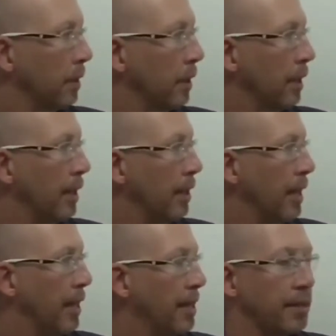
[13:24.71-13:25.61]

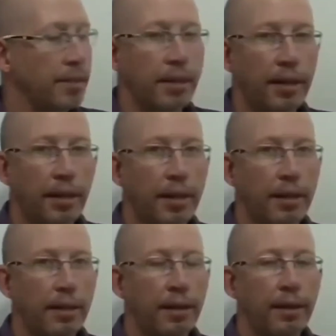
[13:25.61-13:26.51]
as
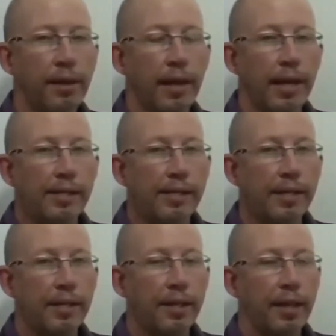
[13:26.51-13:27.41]

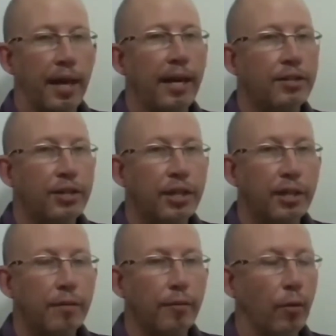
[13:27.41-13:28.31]
an adjective
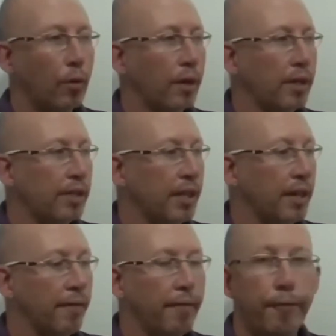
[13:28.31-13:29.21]
or as a
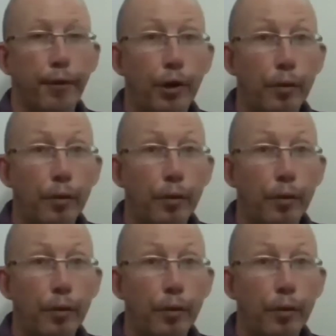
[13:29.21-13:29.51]
verb,